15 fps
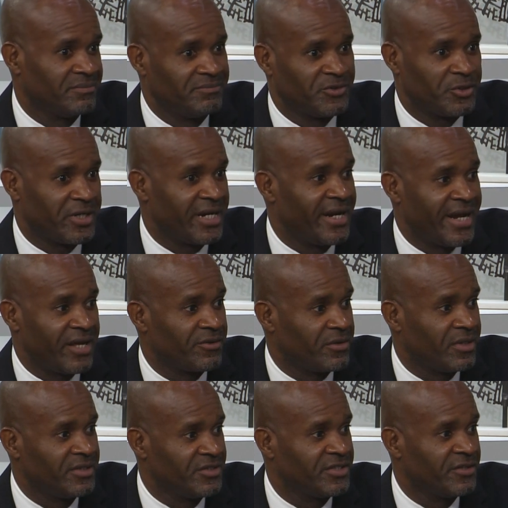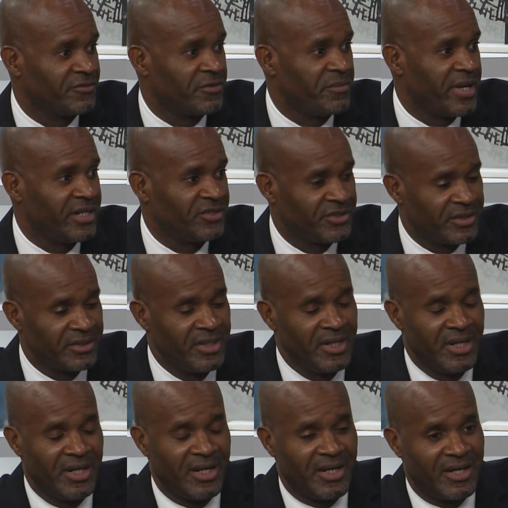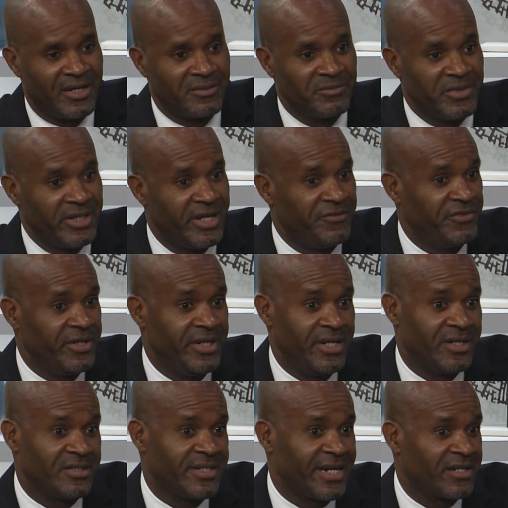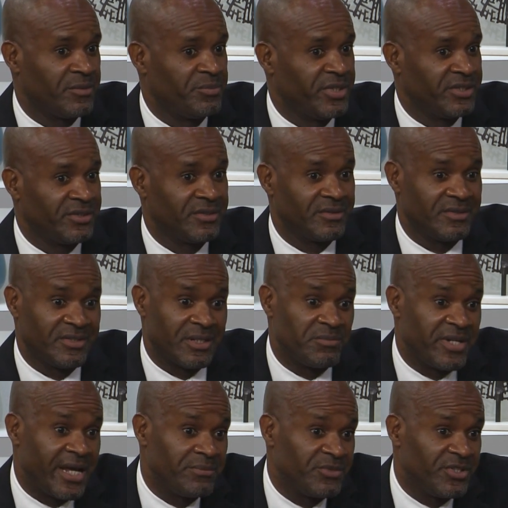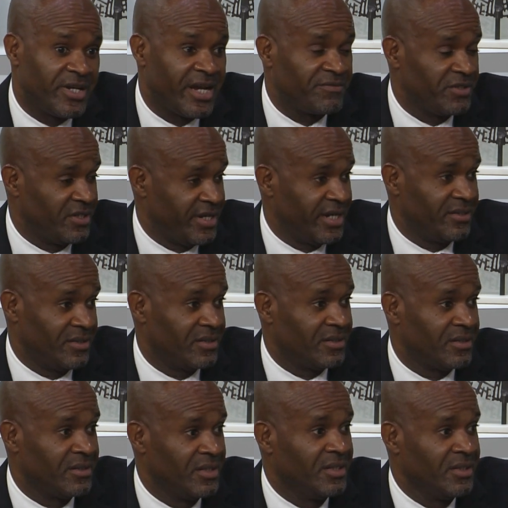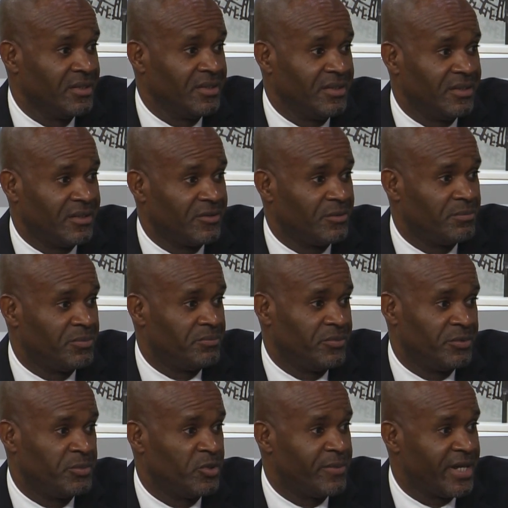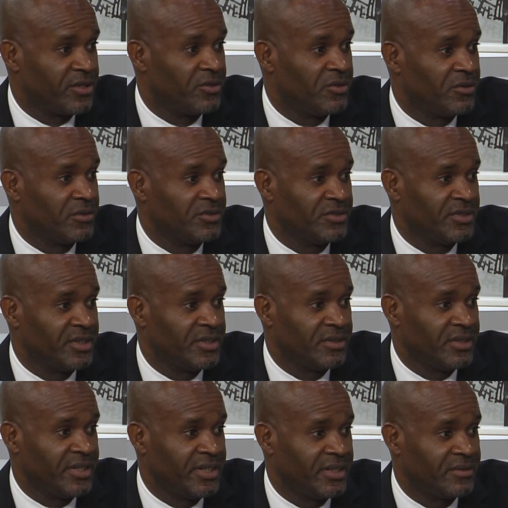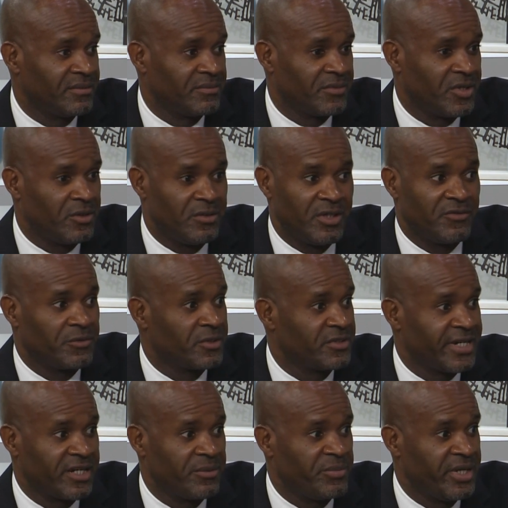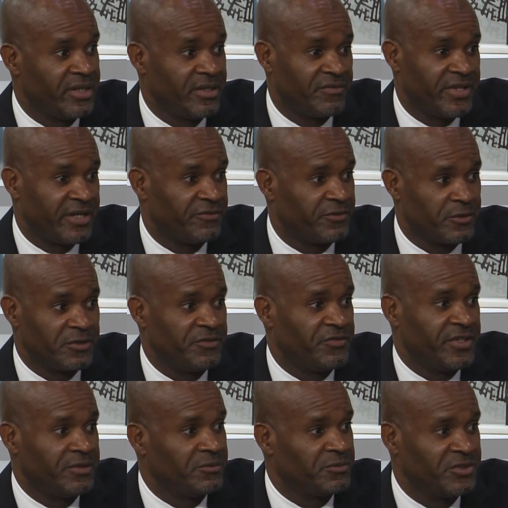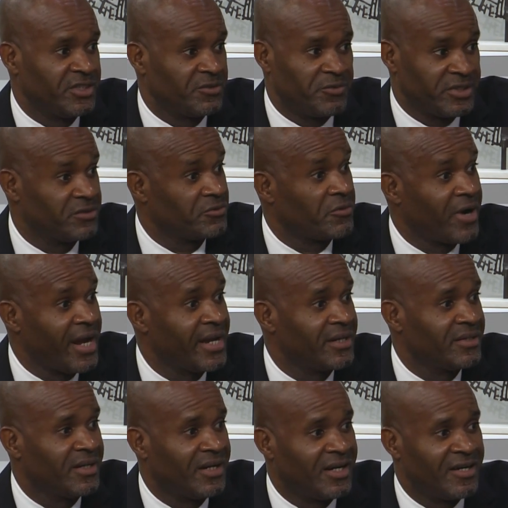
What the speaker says: sort of gather all this information. If you need a second opinion, sometimes you have to take the bull by the horns. Mm-hmm. and go look for a second opinion if that first fit just wasn't right.